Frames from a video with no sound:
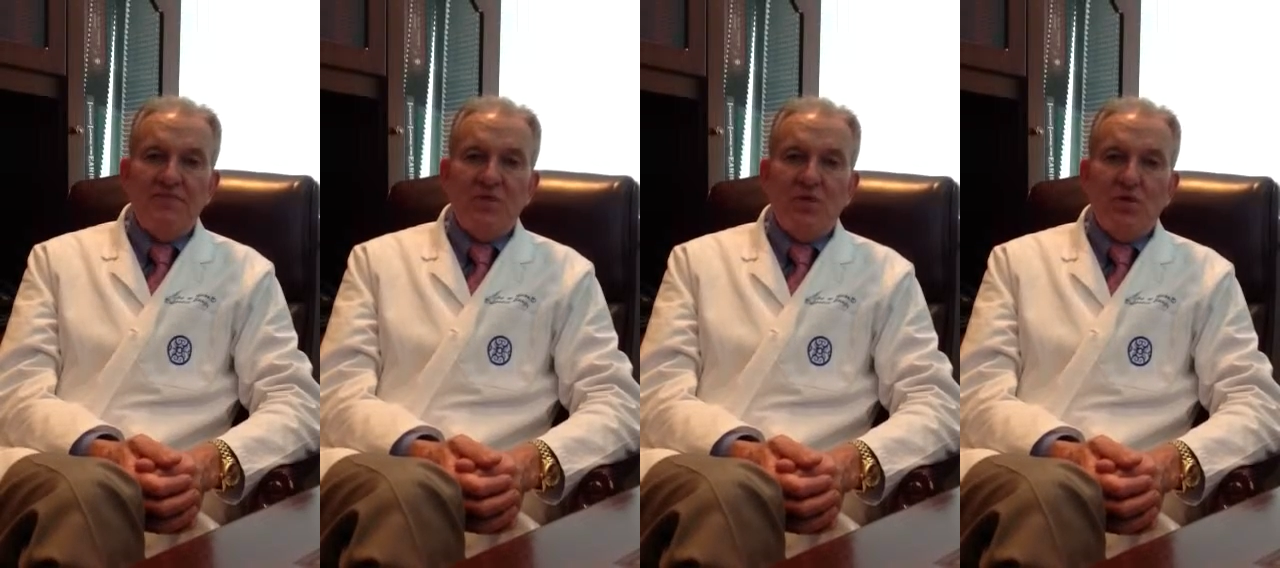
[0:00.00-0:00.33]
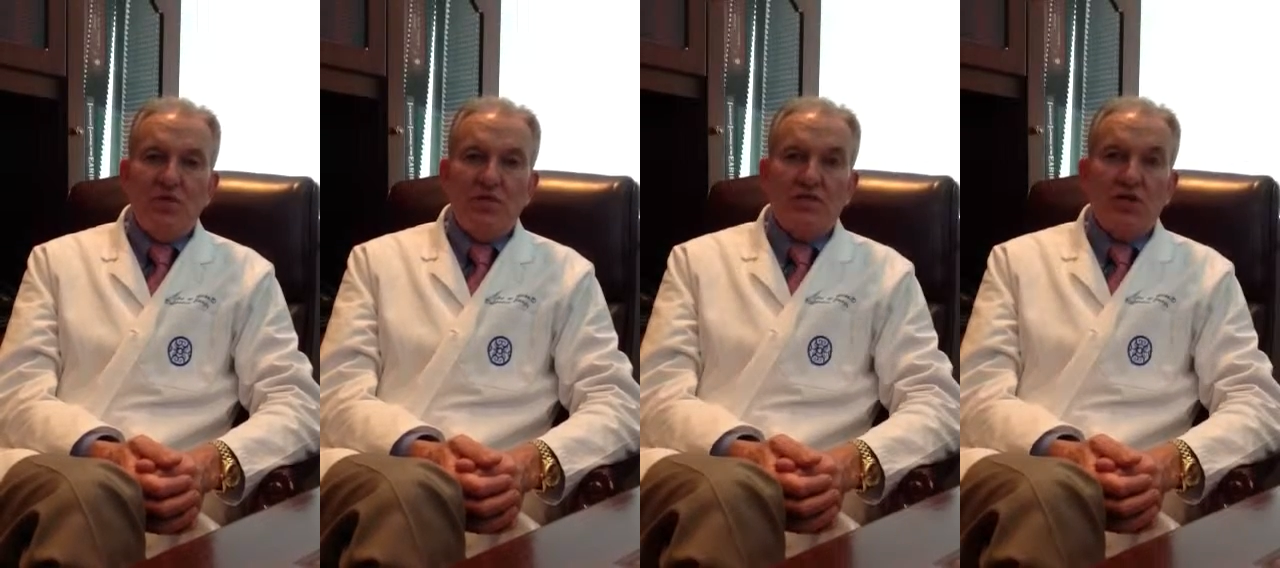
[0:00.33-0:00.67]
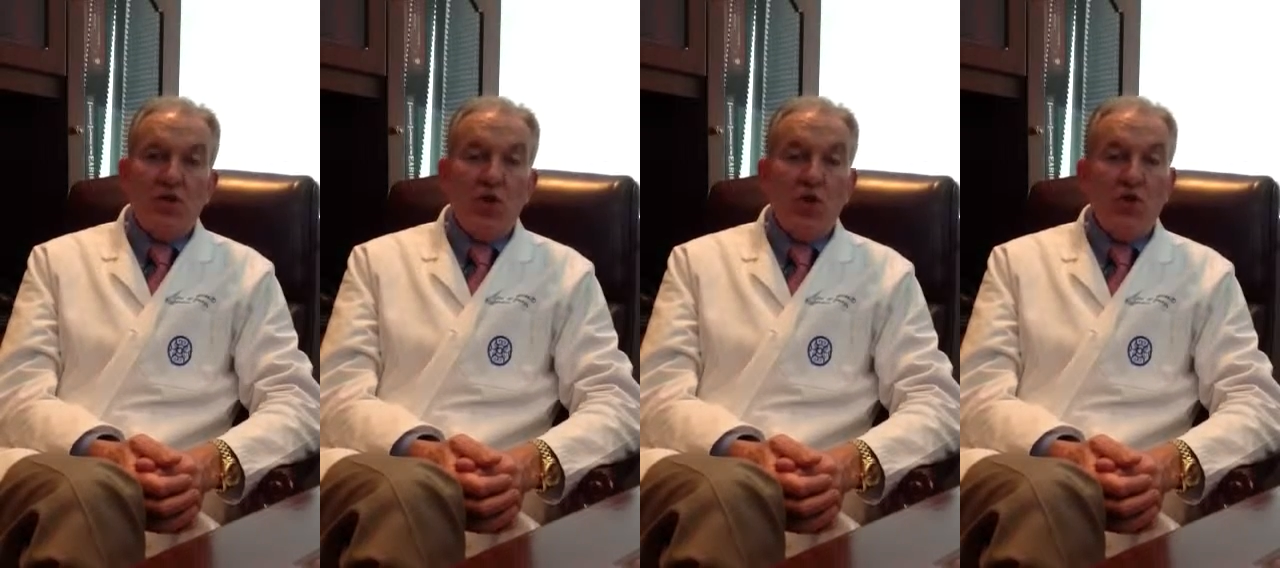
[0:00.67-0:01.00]
There is a
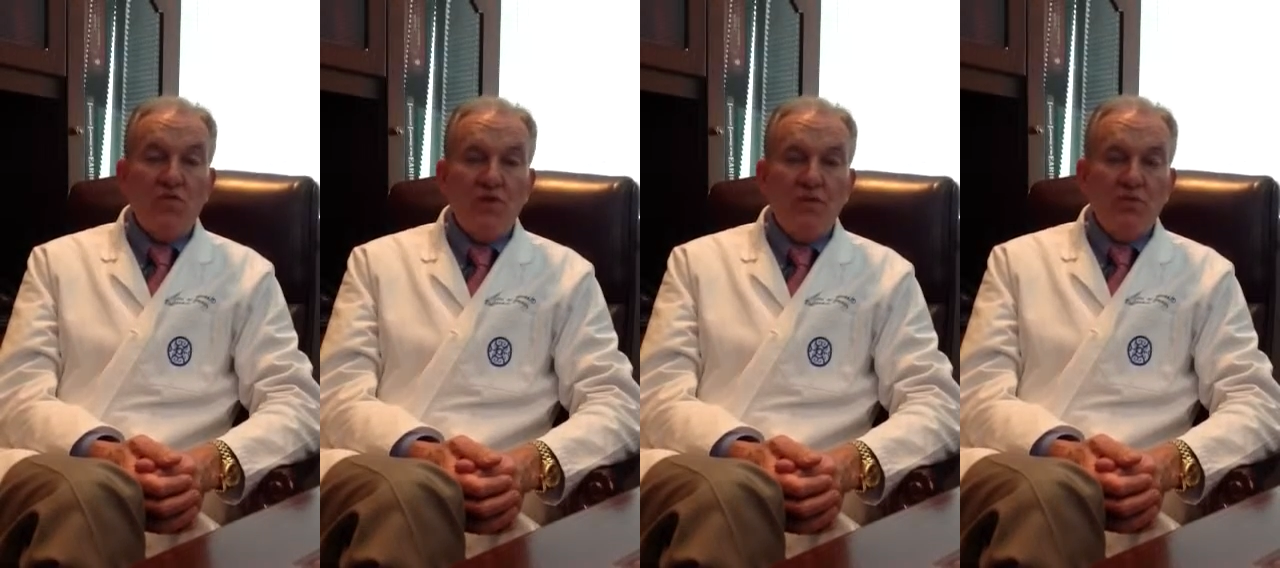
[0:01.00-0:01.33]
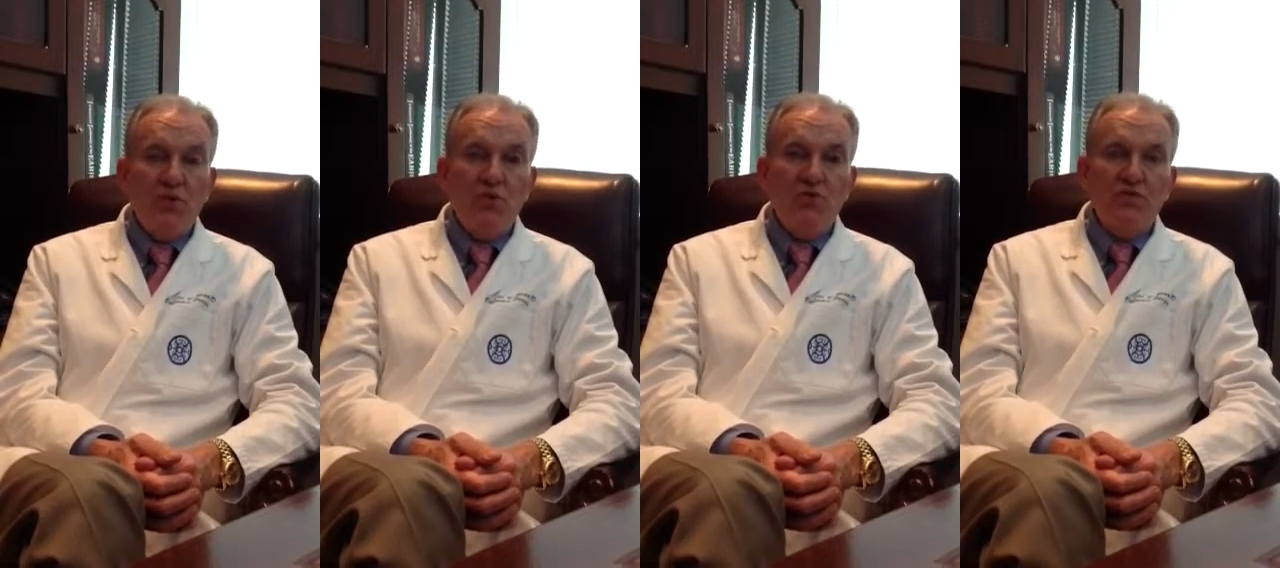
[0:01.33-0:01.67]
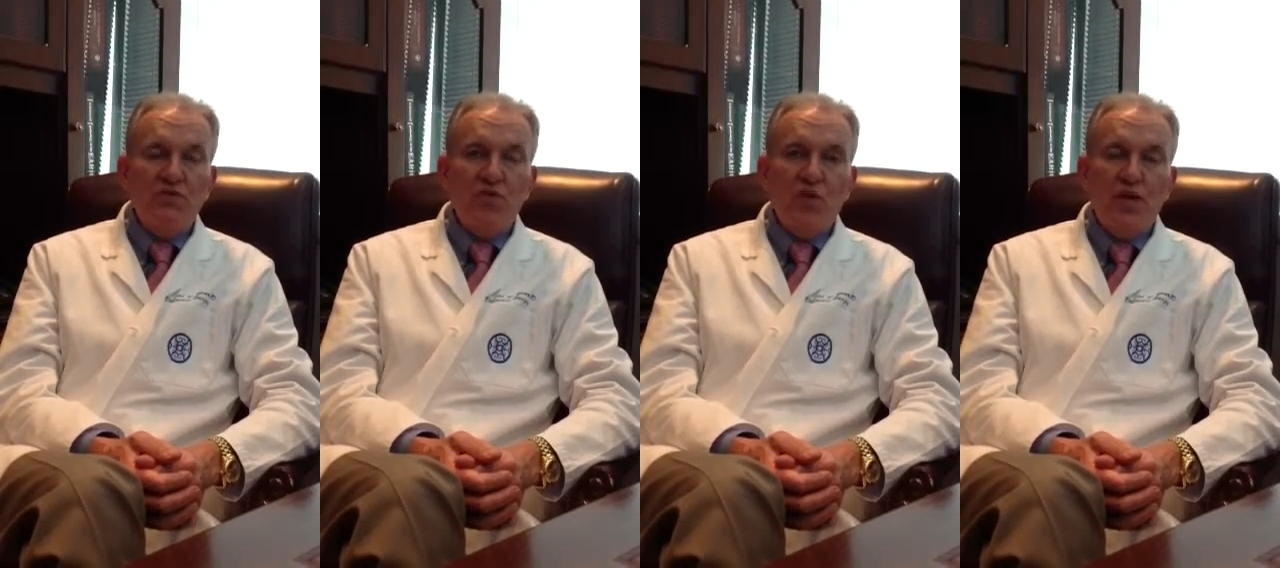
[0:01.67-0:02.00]
nerve that moves
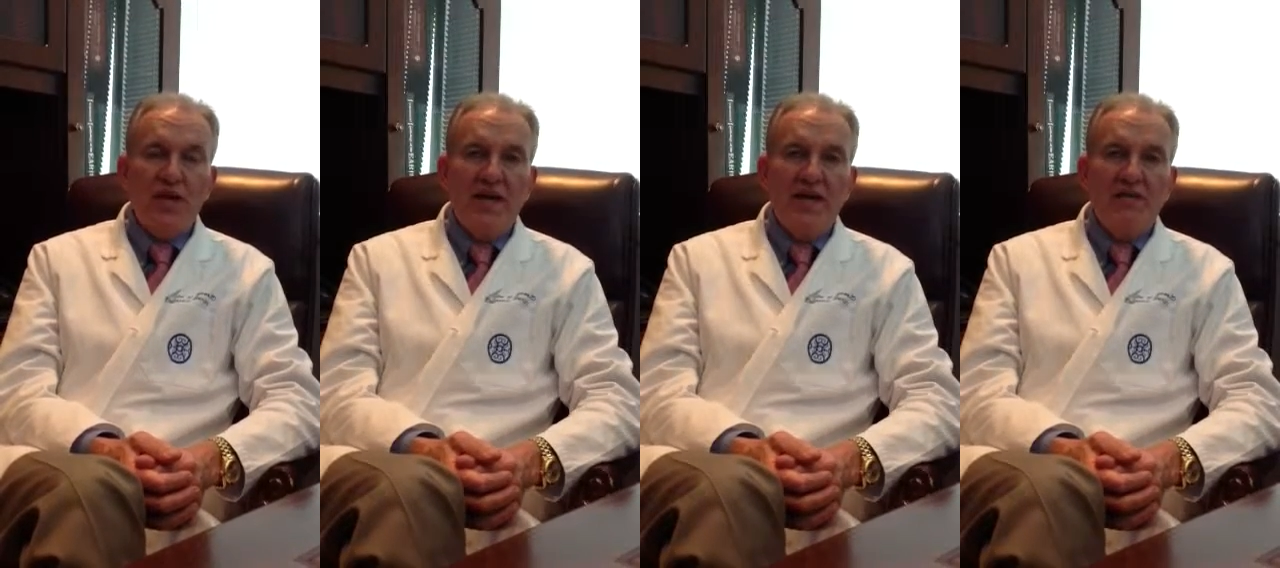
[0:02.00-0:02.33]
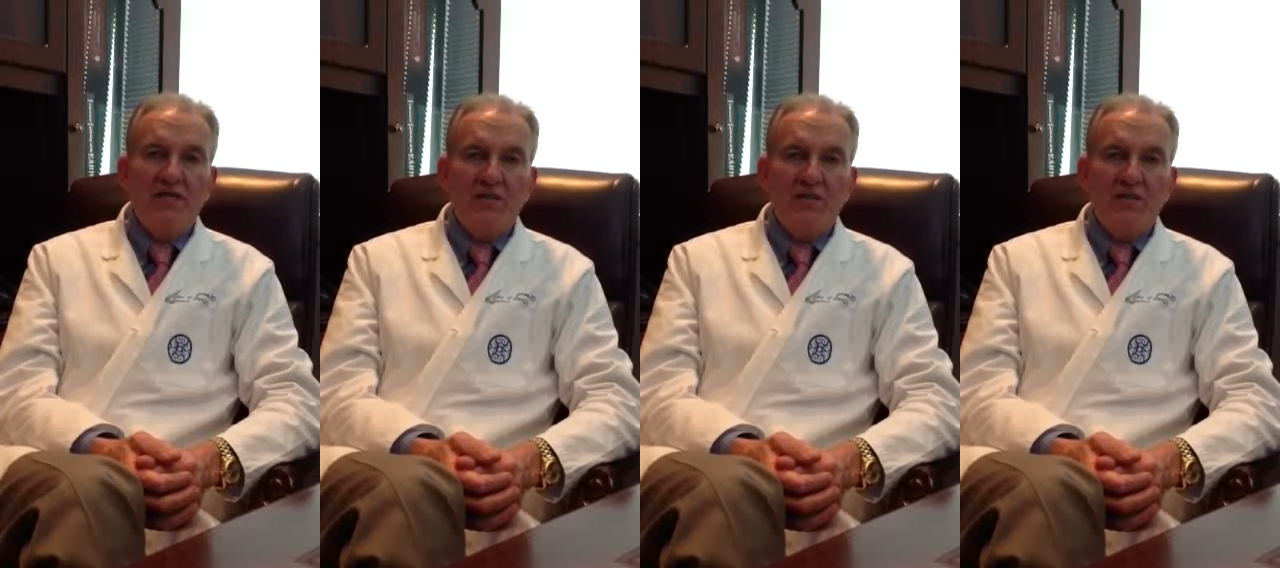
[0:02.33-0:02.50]
the forehead.